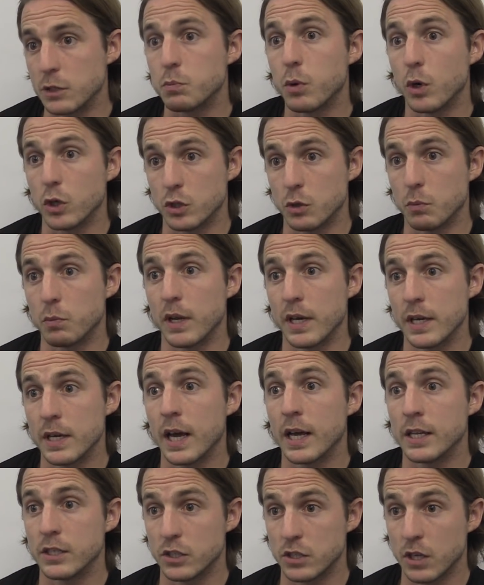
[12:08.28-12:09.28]
Some players possibly,
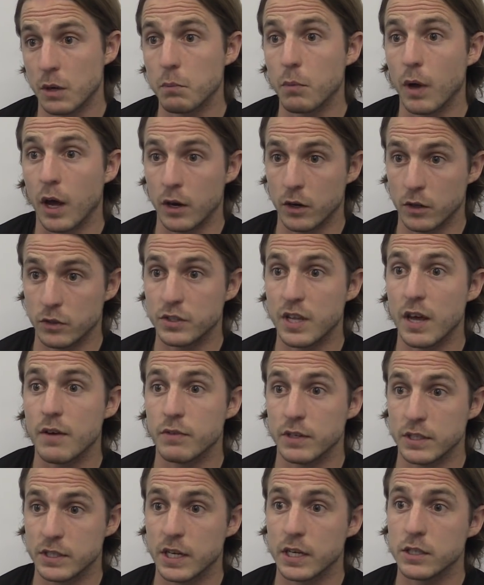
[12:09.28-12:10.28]
and I'll
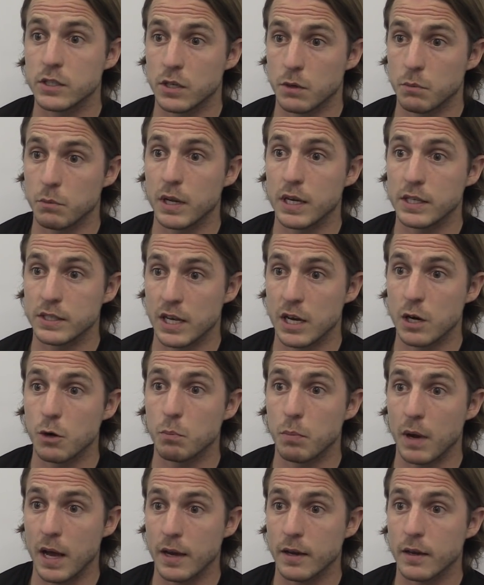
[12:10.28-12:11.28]
definitely say some players are
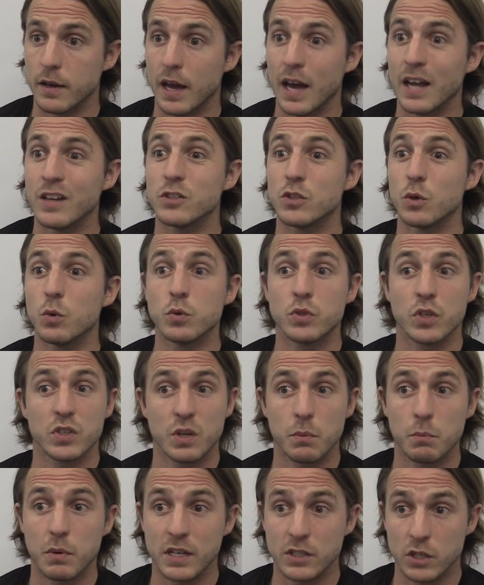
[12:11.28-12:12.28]
held back, and also
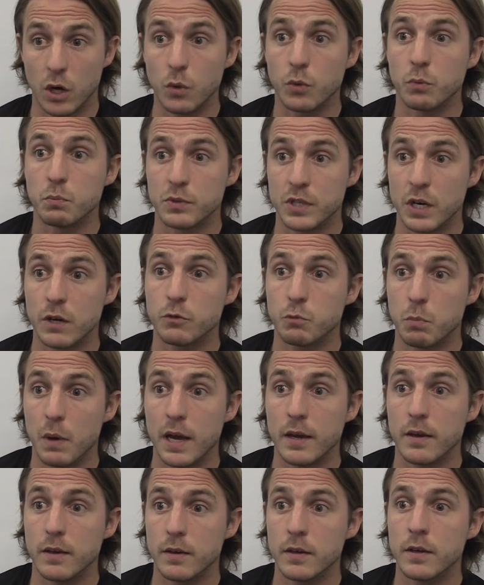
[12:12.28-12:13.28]
some players hold themselves back.